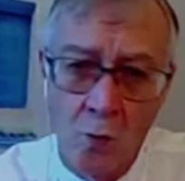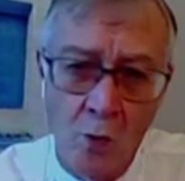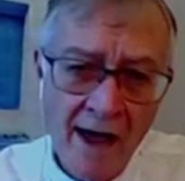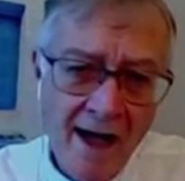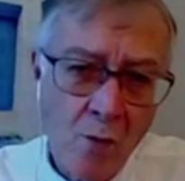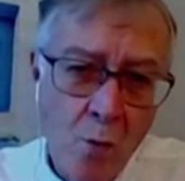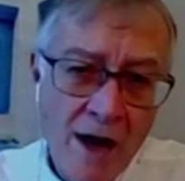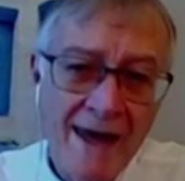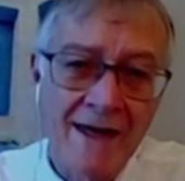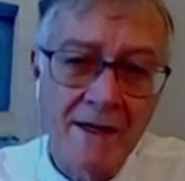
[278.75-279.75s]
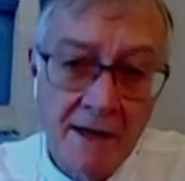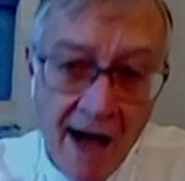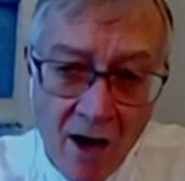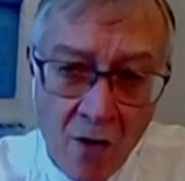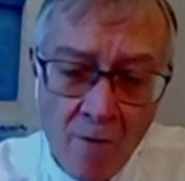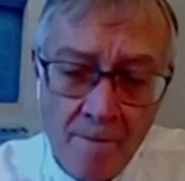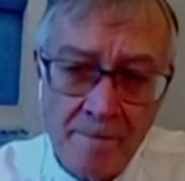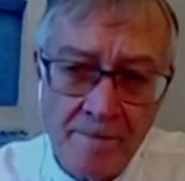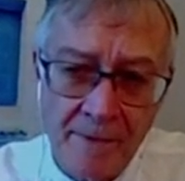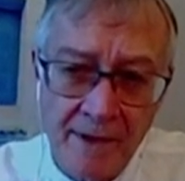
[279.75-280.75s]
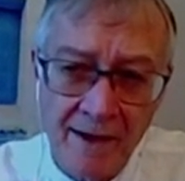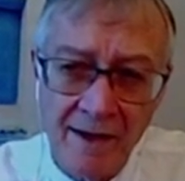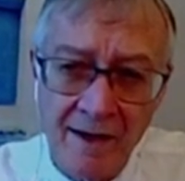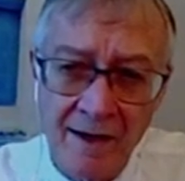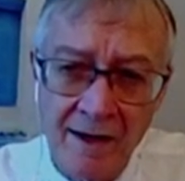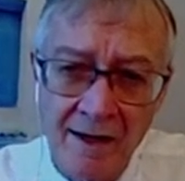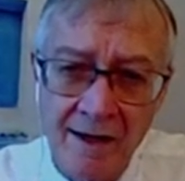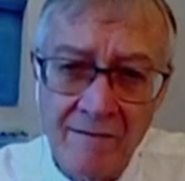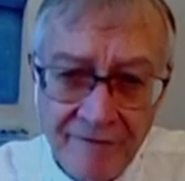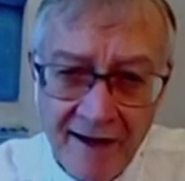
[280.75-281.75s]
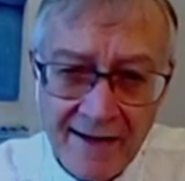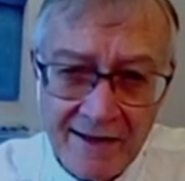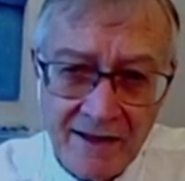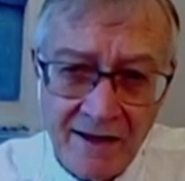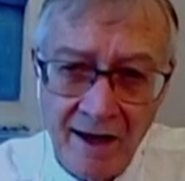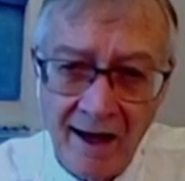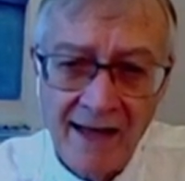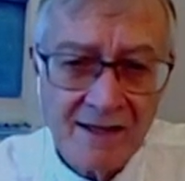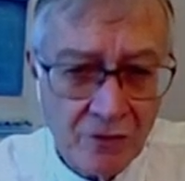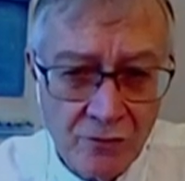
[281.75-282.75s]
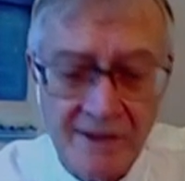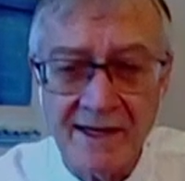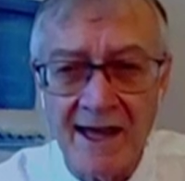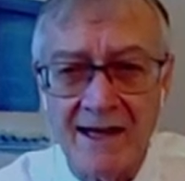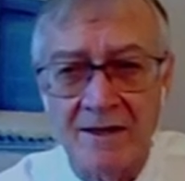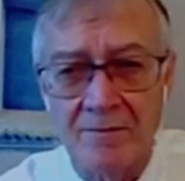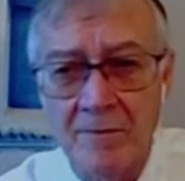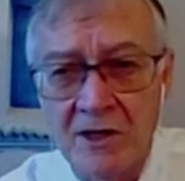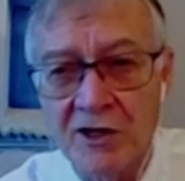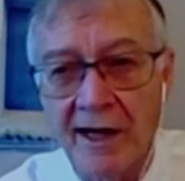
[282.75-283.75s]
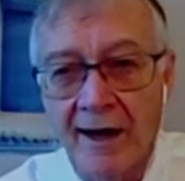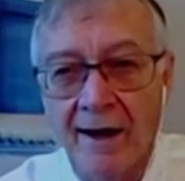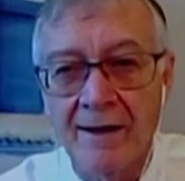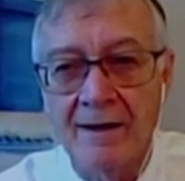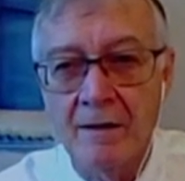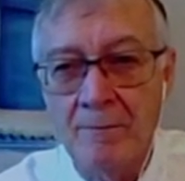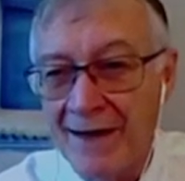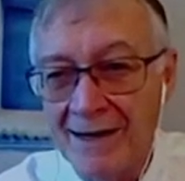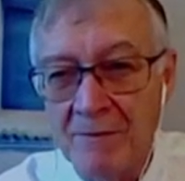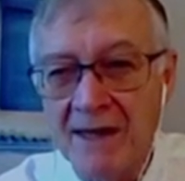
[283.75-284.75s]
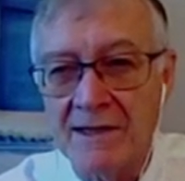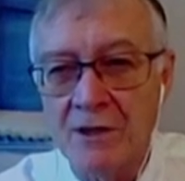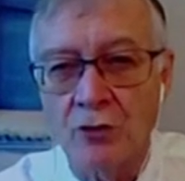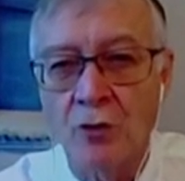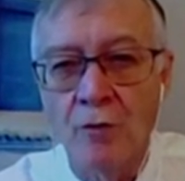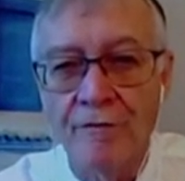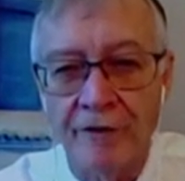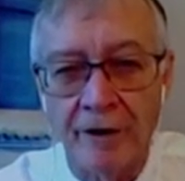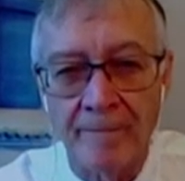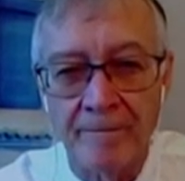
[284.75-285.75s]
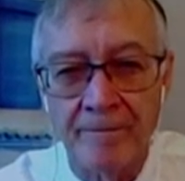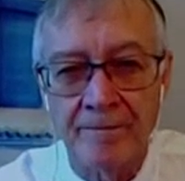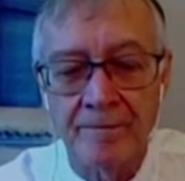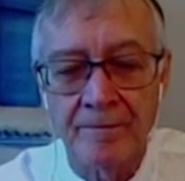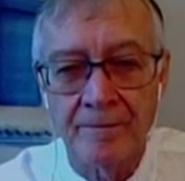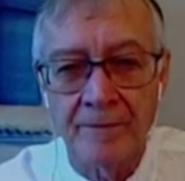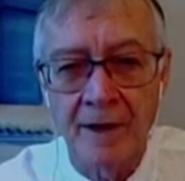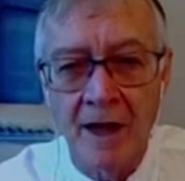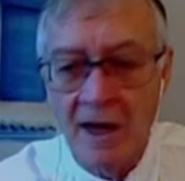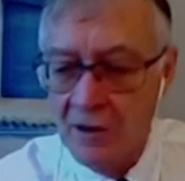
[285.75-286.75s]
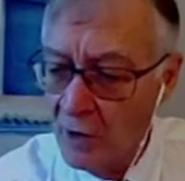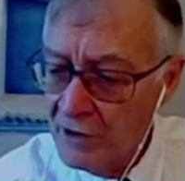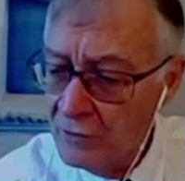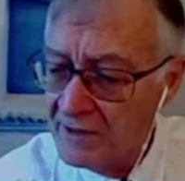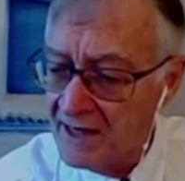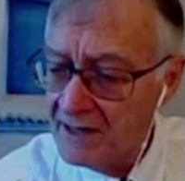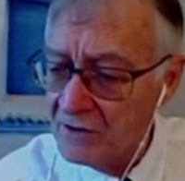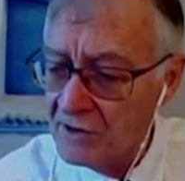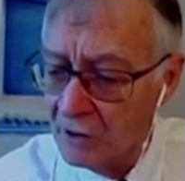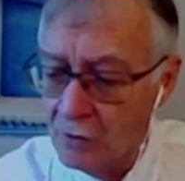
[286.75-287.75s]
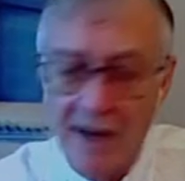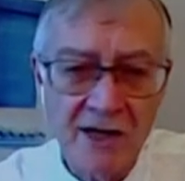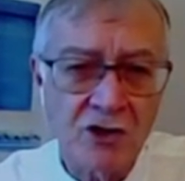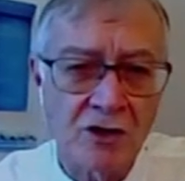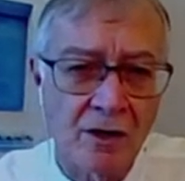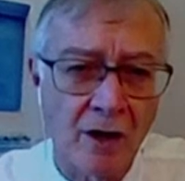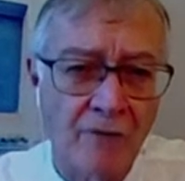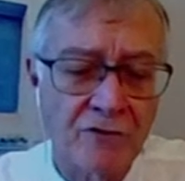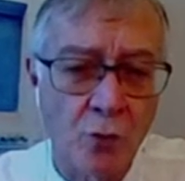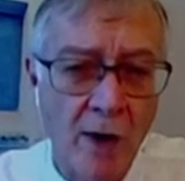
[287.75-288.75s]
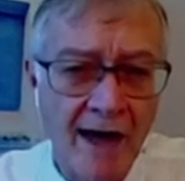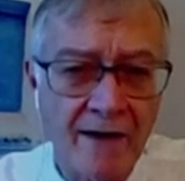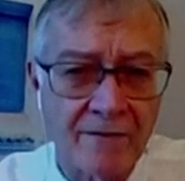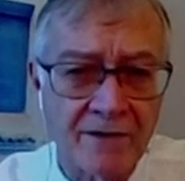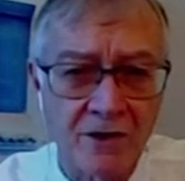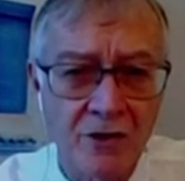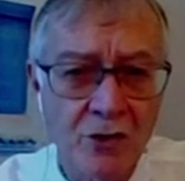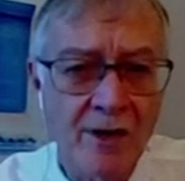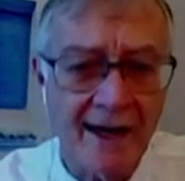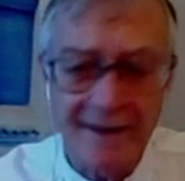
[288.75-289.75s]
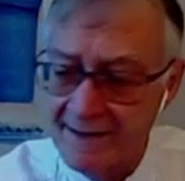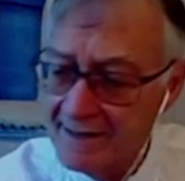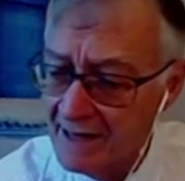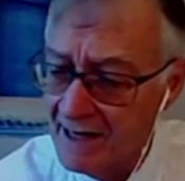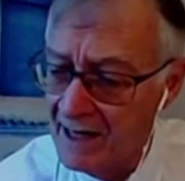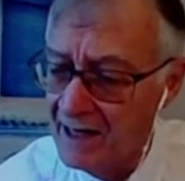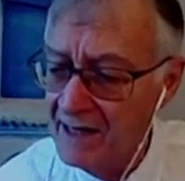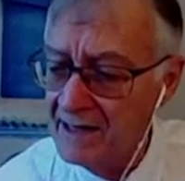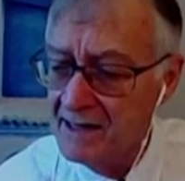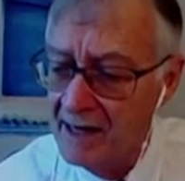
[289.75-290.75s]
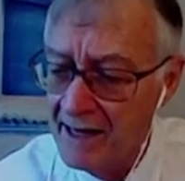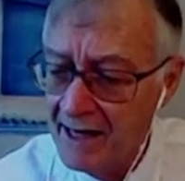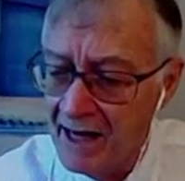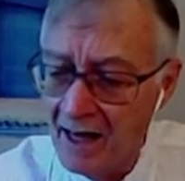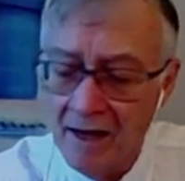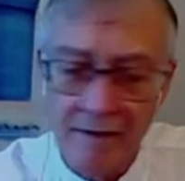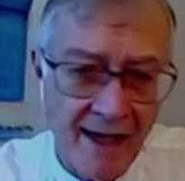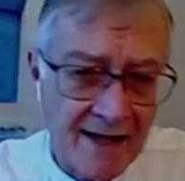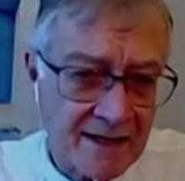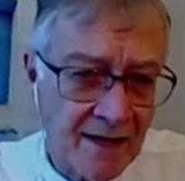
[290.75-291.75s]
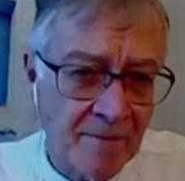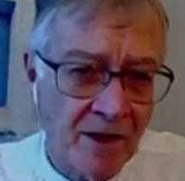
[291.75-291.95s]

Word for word: Where are we now? In fact, as you said, Michel, the pandemic is not over. When you see the circulation of the waves, you can see easily that